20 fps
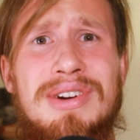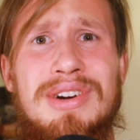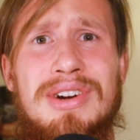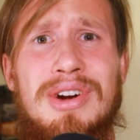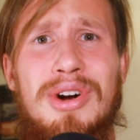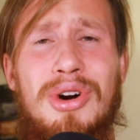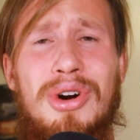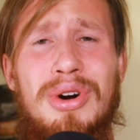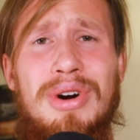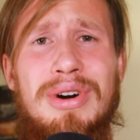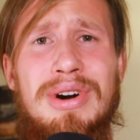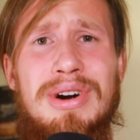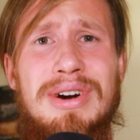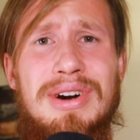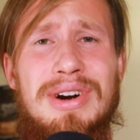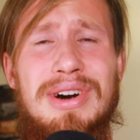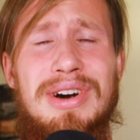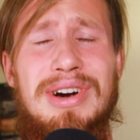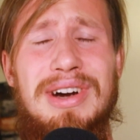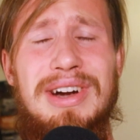Or
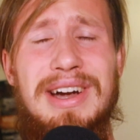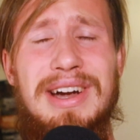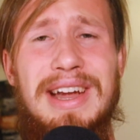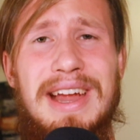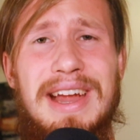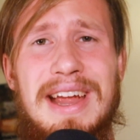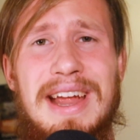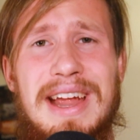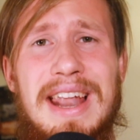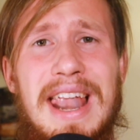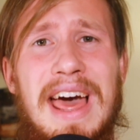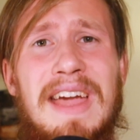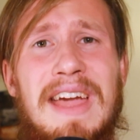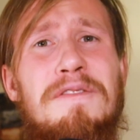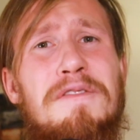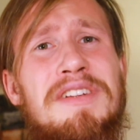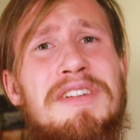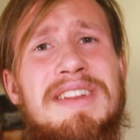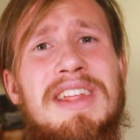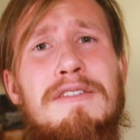life
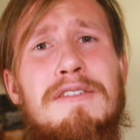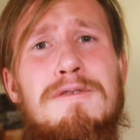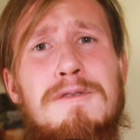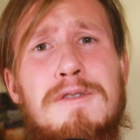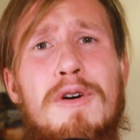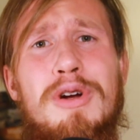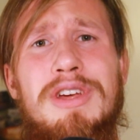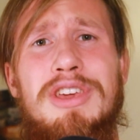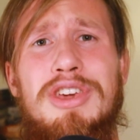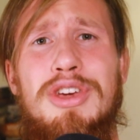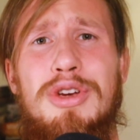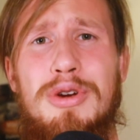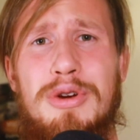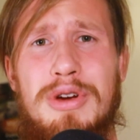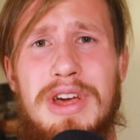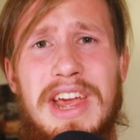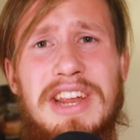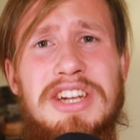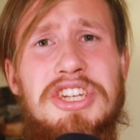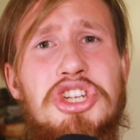is there for you.
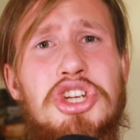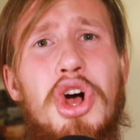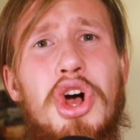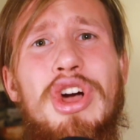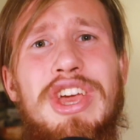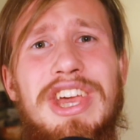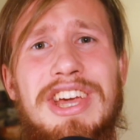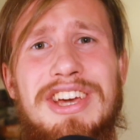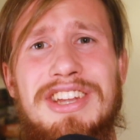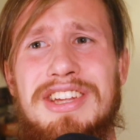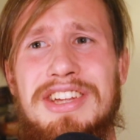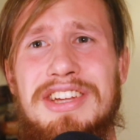Enjoy it.